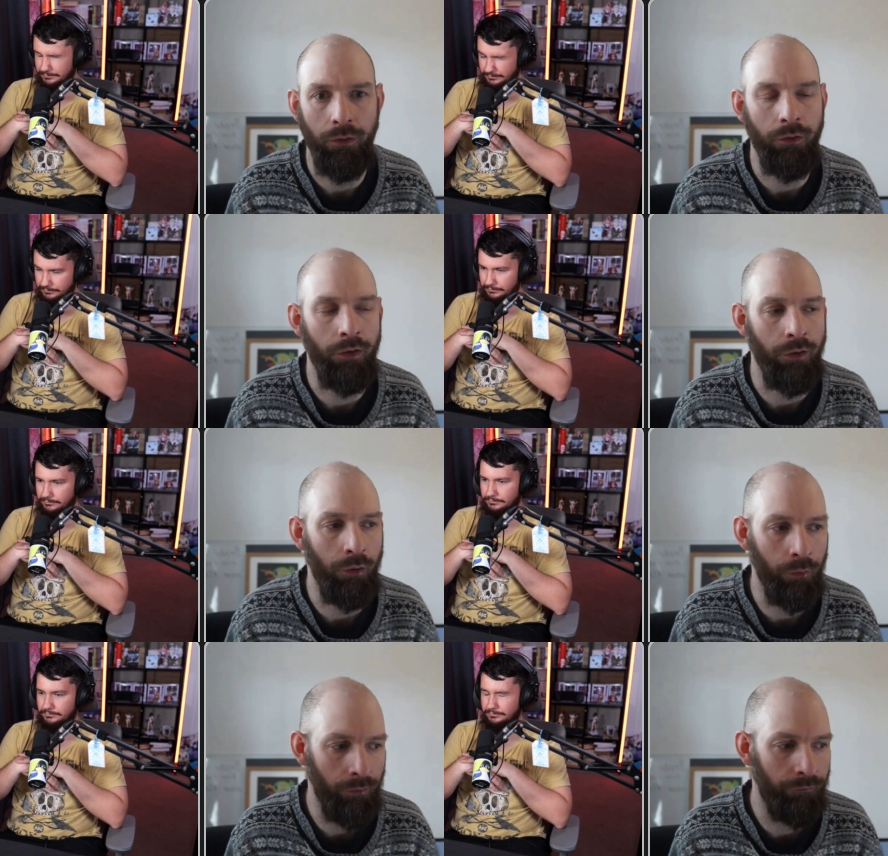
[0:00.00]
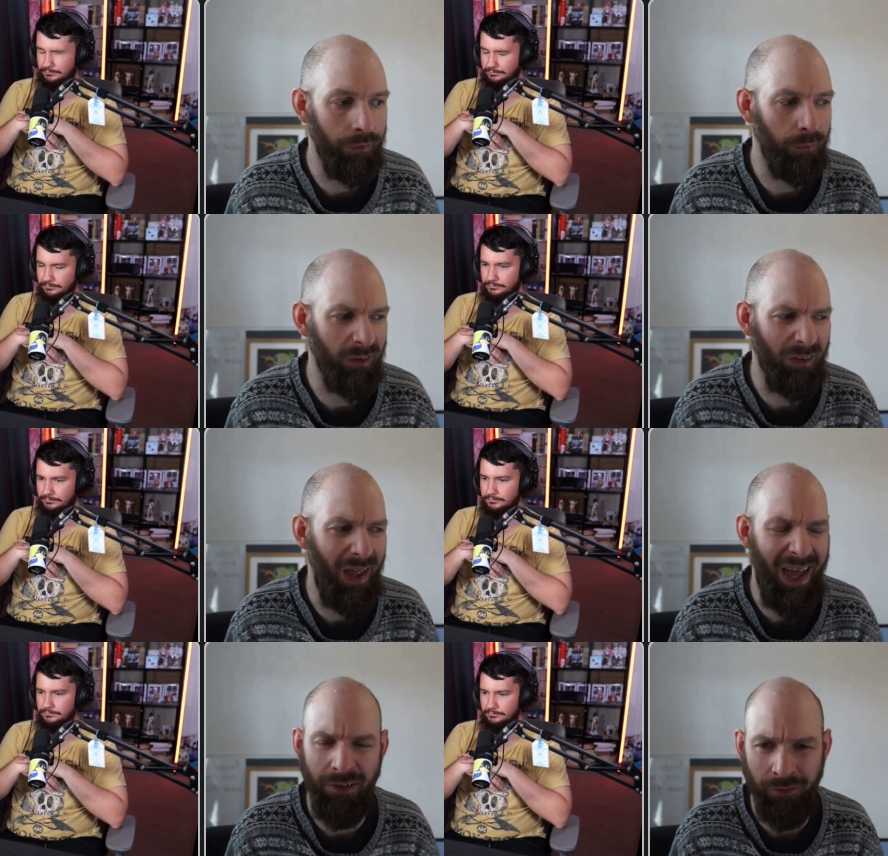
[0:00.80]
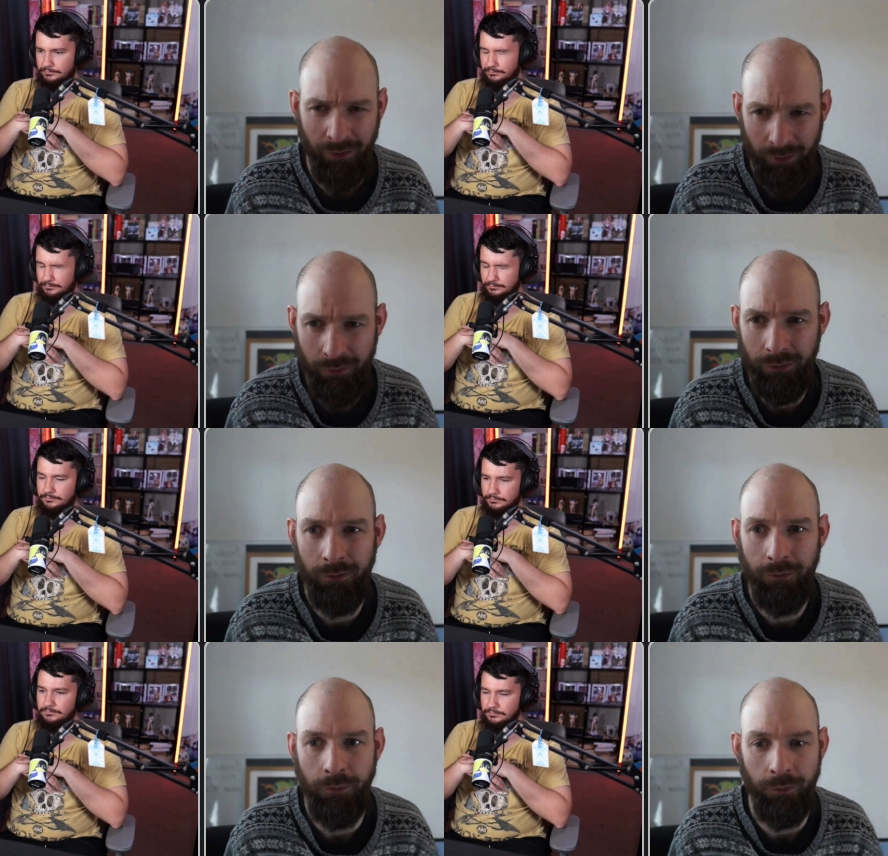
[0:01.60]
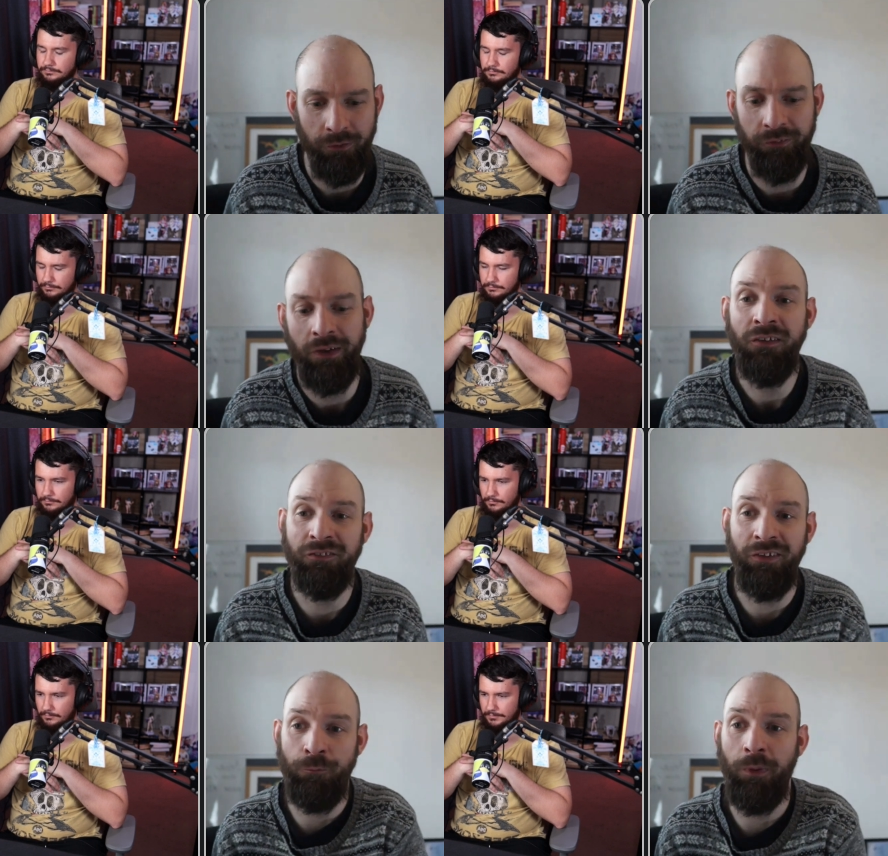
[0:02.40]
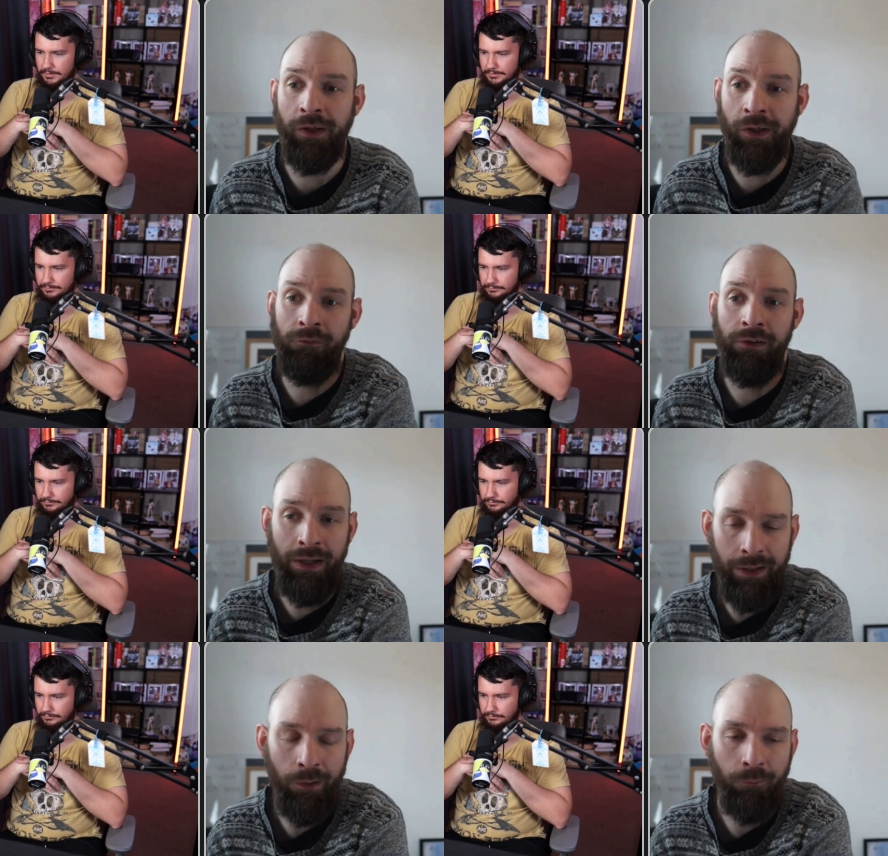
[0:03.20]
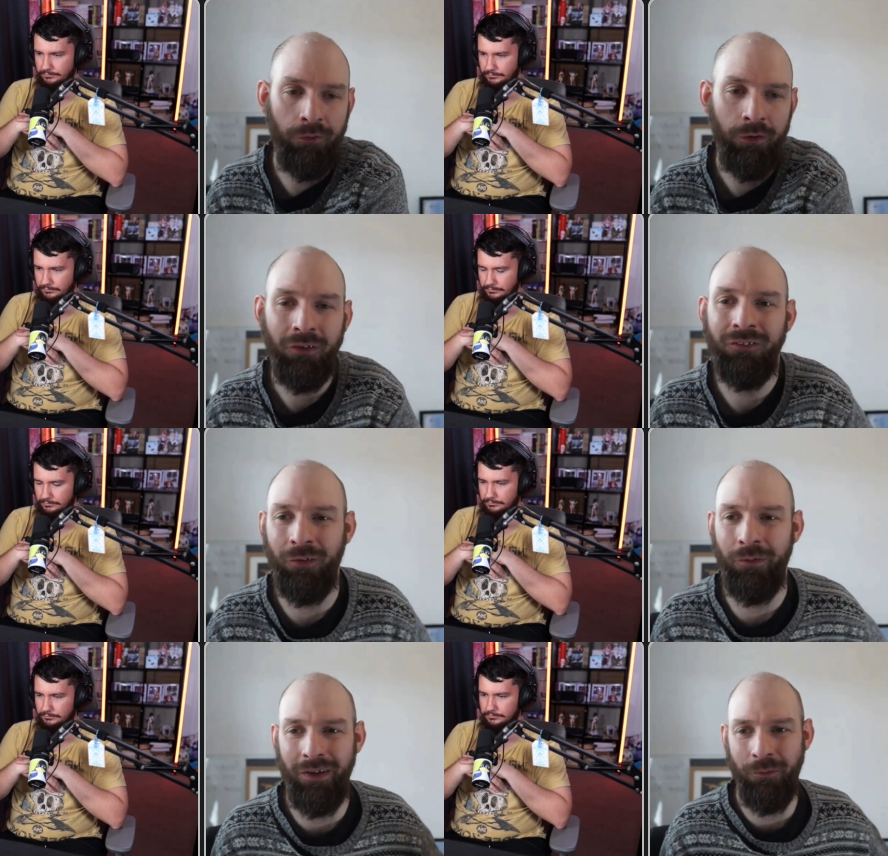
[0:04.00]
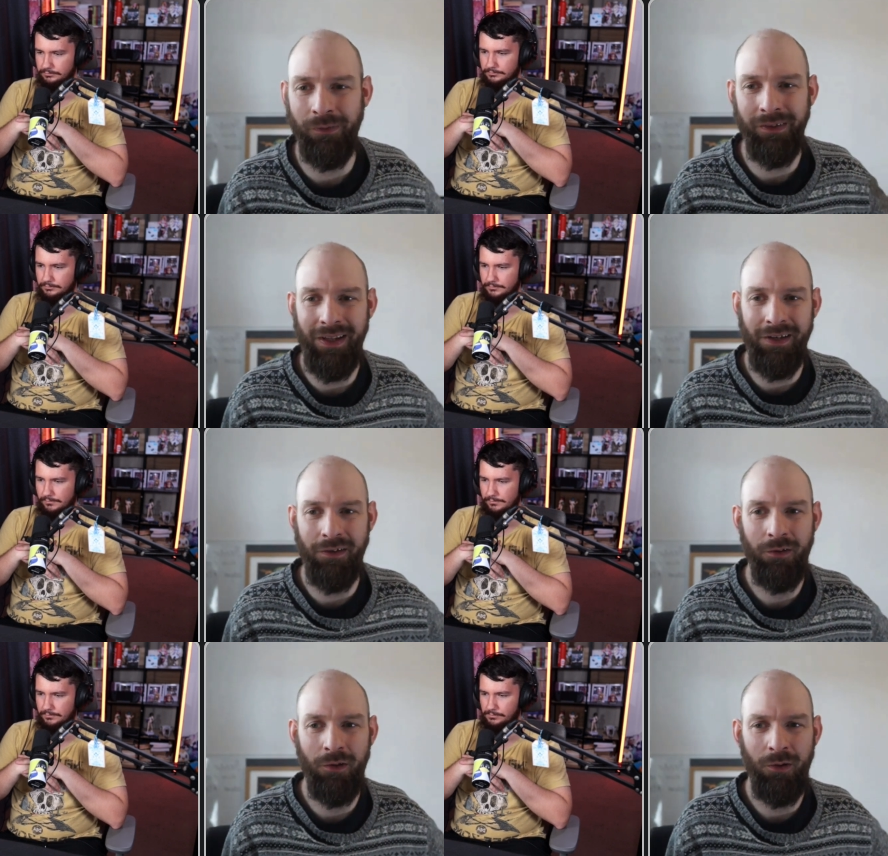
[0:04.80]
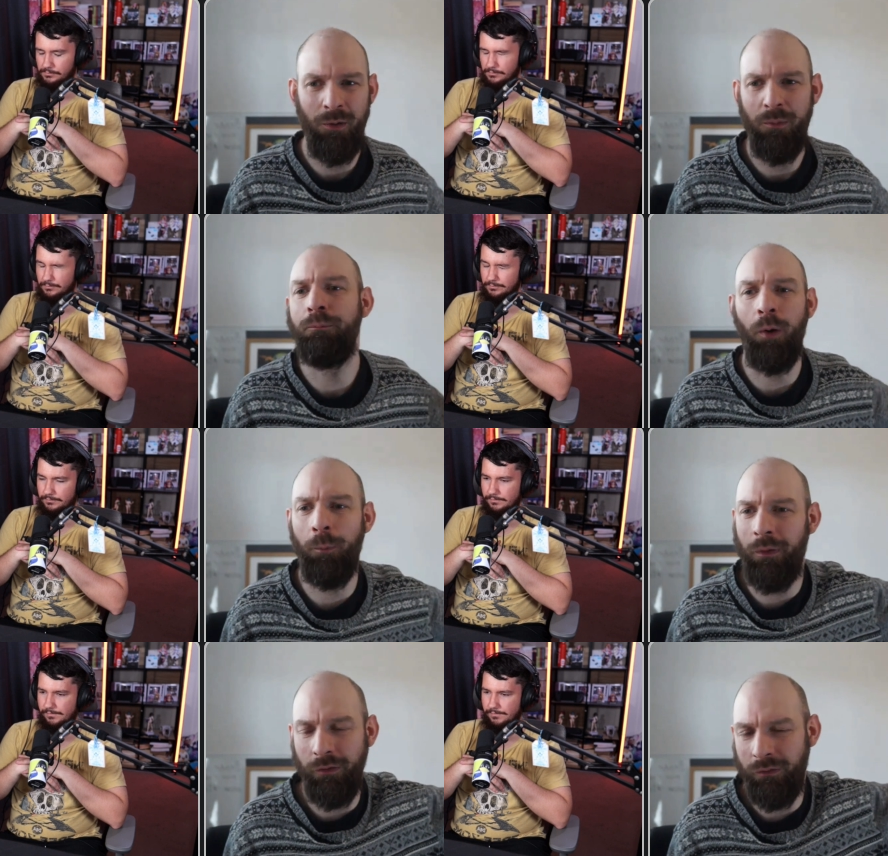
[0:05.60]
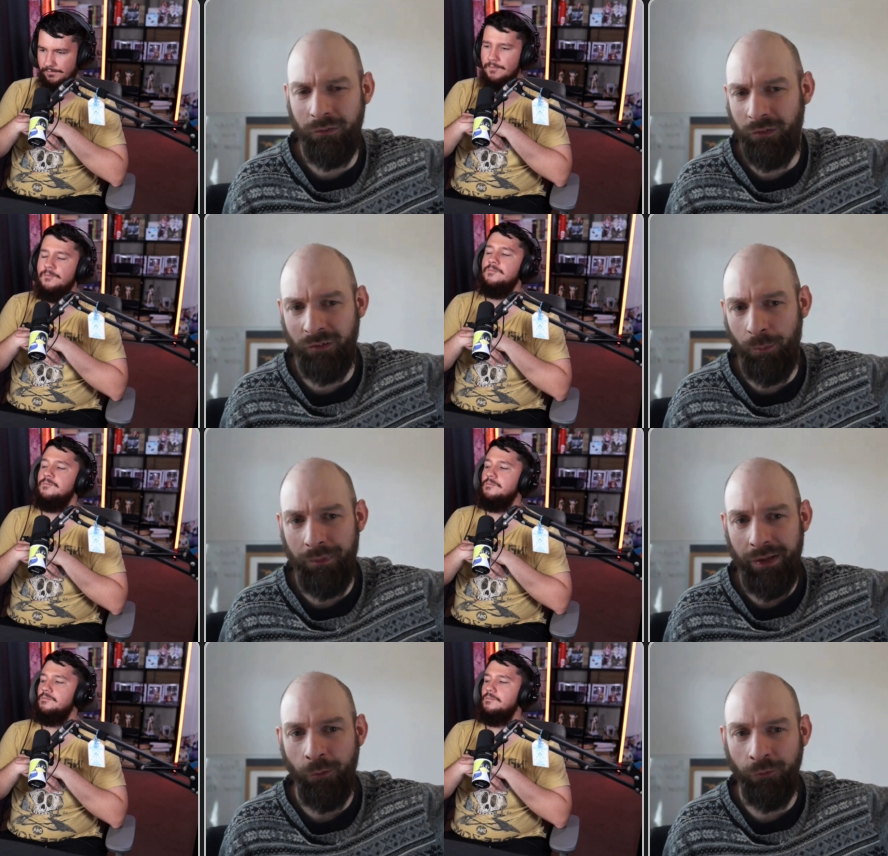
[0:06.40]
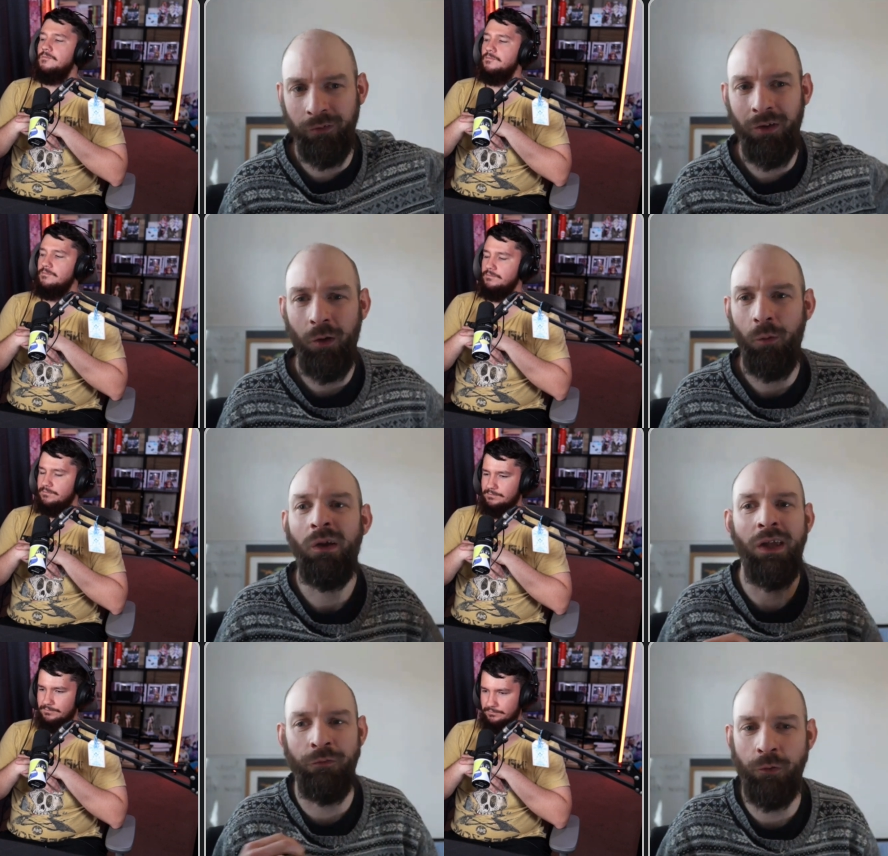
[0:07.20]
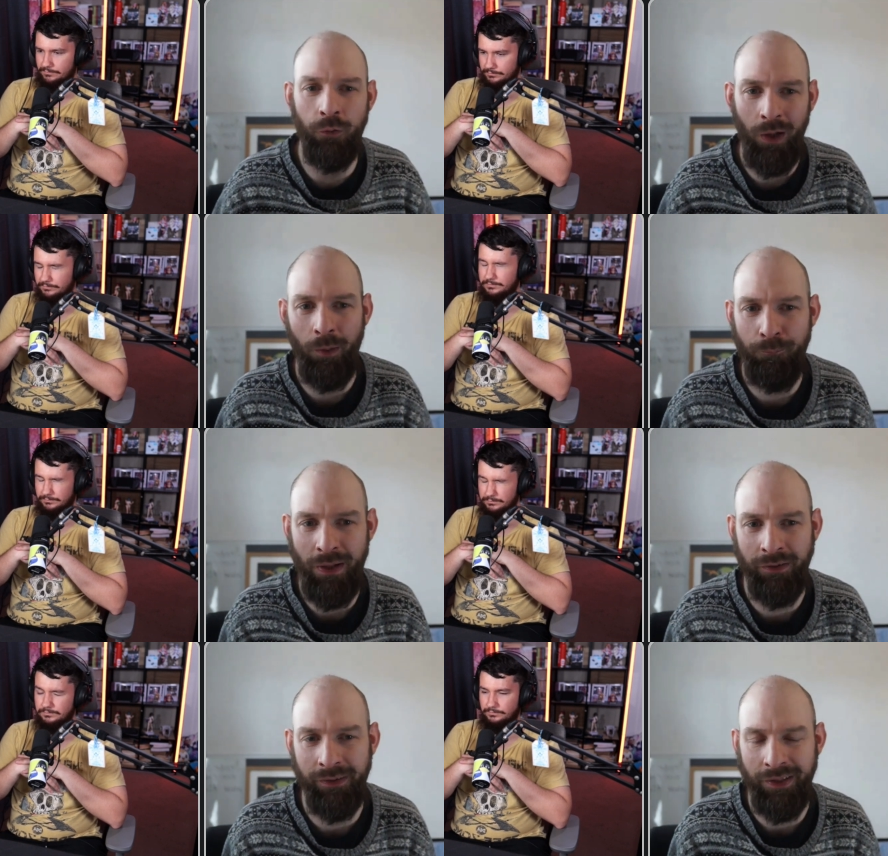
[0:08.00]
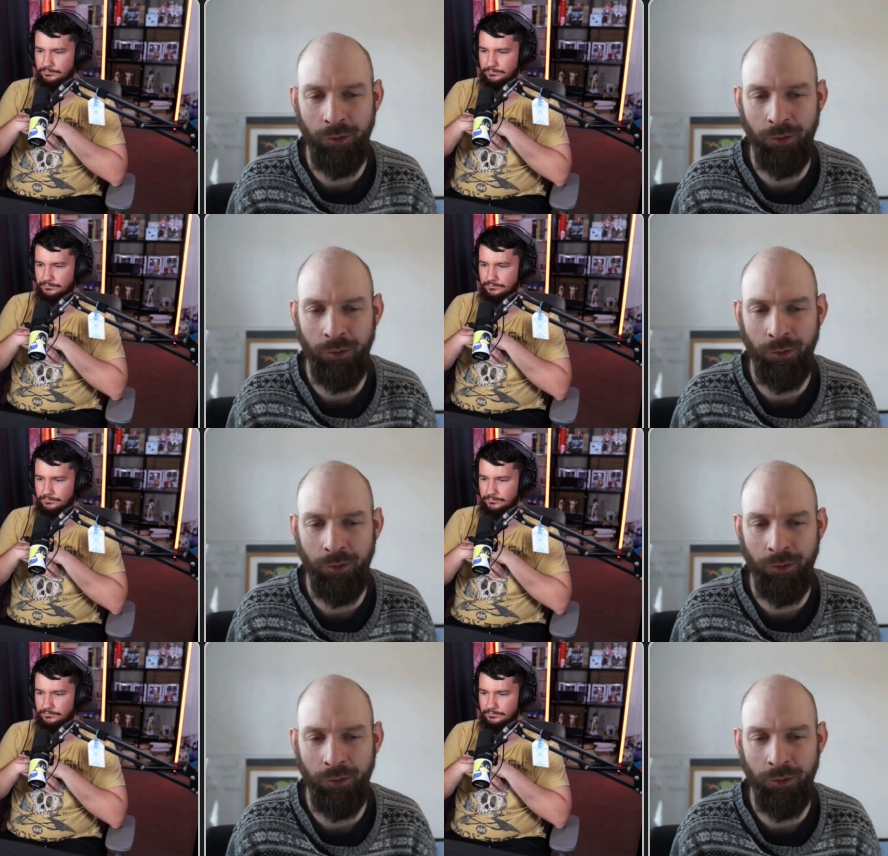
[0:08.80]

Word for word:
Speaker 1: in the look and feel editor, you can say save my current layout, so that you can then pop it to somebody else. Mm. If you do that with metadata